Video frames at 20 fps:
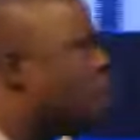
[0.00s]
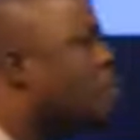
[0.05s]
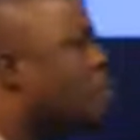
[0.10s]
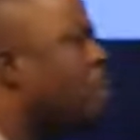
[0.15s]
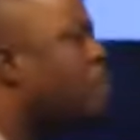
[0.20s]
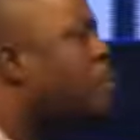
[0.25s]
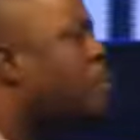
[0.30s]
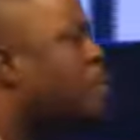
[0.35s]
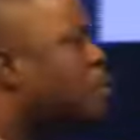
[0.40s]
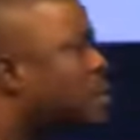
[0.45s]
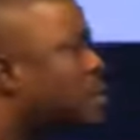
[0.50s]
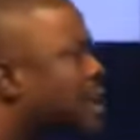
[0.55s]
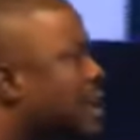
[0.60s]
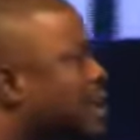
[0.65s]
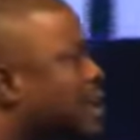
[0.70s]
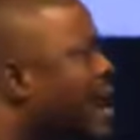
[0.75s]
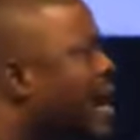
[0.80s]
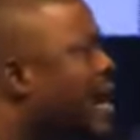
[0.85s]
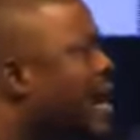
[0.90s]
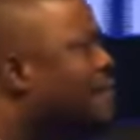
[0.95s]
or to be
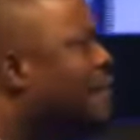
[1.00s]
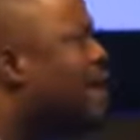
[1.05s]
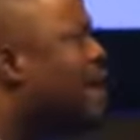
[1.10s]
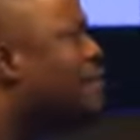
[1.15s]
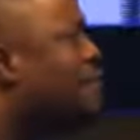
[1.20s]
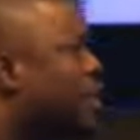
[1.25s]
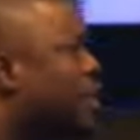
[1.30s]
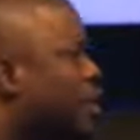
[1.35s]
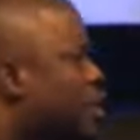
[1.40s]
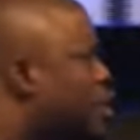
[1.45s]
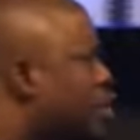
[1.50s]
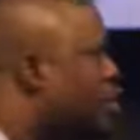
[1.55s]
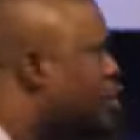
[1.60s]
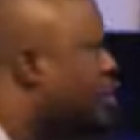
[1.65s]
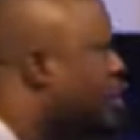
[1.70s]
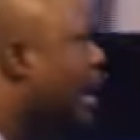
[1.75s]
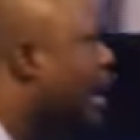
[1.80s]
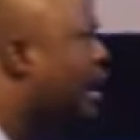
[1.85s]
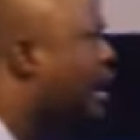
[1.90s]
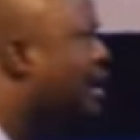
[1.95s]
posting relevant
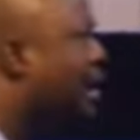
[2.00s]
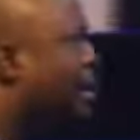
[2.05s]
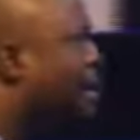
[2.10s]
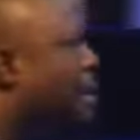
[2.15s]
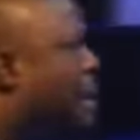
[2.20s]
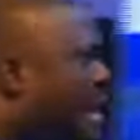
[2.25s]
videos and